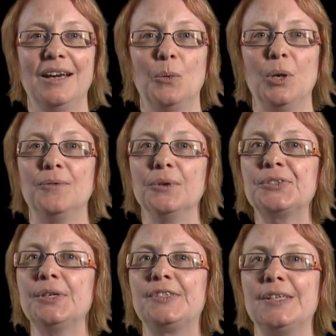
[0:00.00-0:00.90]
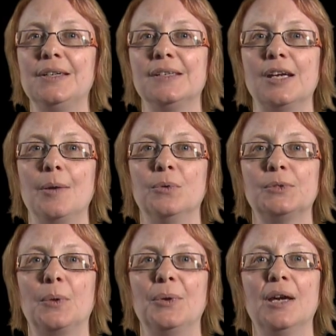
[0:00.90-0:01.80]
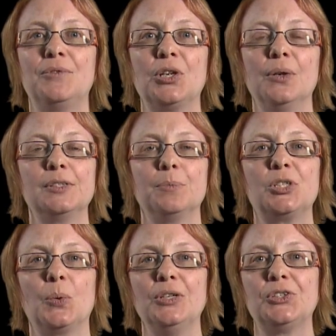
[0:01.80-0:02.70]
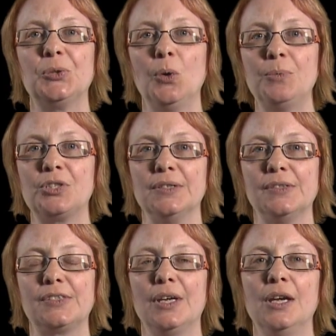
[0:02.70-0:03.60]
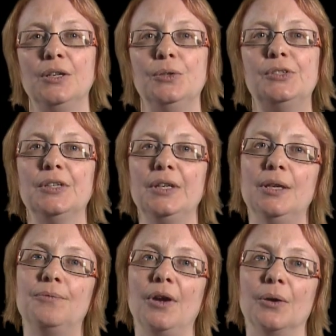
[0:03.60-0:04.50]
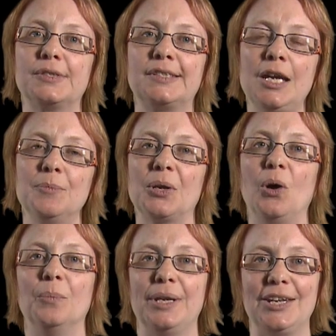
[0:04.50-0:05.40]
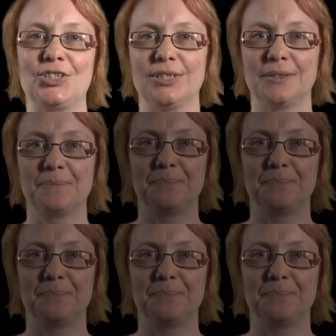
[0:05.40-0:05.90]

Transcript: We have also seen examples where we have chosen between two options using the if else statement combination.